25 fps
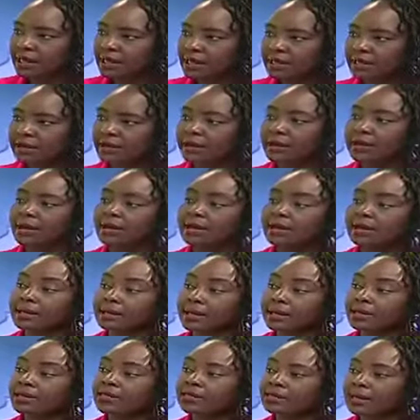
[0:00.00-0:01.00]
care and
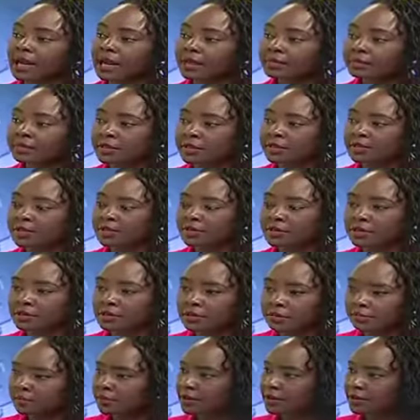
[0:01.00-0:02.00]
end-of-life issues
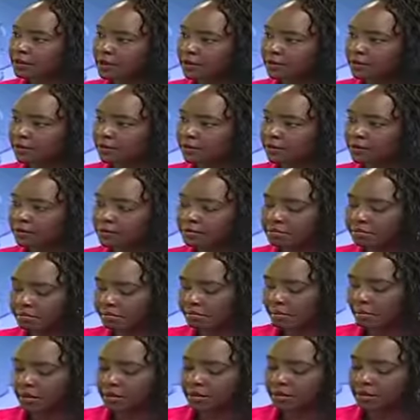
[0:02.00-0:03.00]
differently from
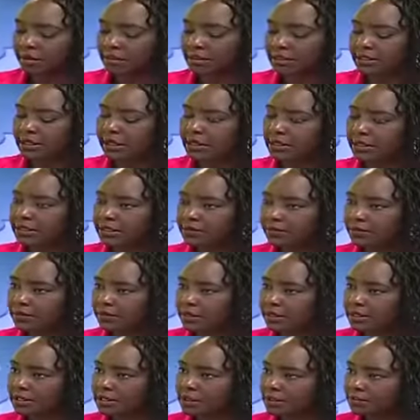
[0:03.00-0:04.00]
Christianity,
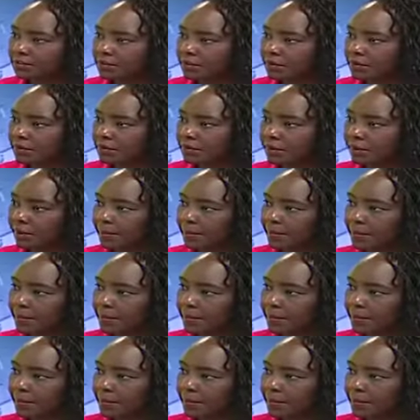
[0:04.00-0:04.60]
for example?